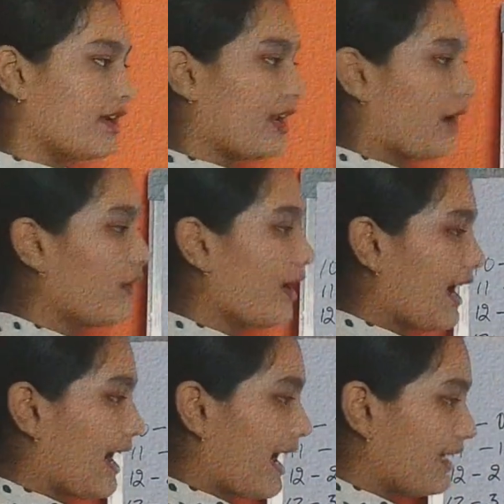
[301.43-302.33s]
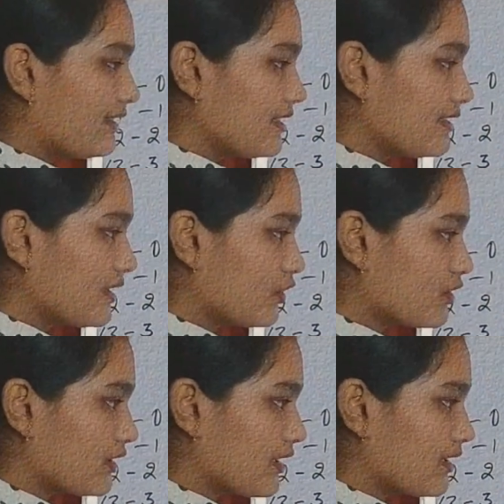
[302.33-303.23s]
Now add the 0
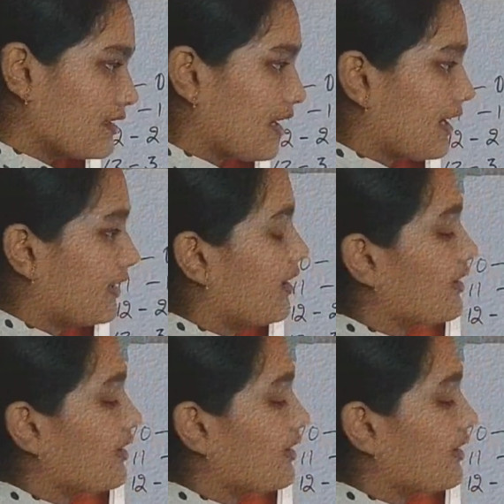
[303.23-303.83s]
to this 9.